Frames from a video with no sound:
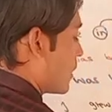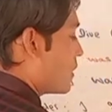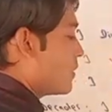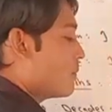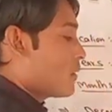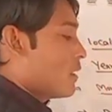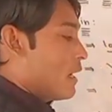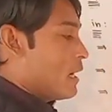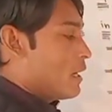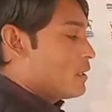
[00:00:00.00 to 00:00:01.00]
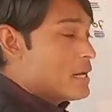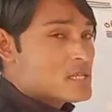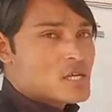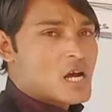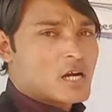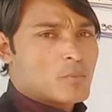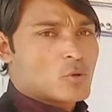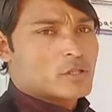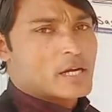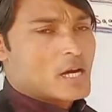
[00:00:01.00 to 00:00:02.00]
here. And let's talk
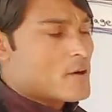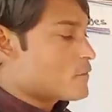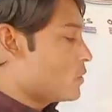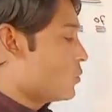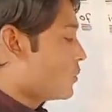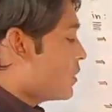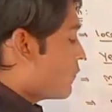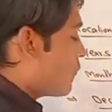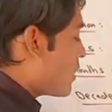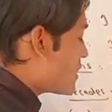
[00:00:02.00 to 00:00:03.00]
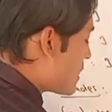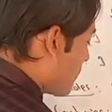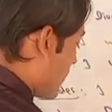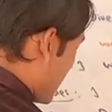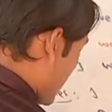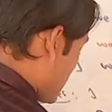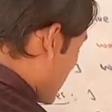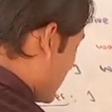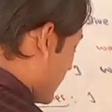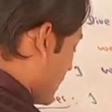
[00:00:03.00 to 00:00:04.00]
about that afternoon. For example, I
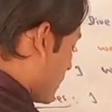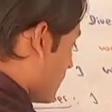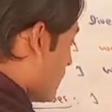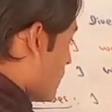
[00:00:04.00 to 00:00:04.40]
say that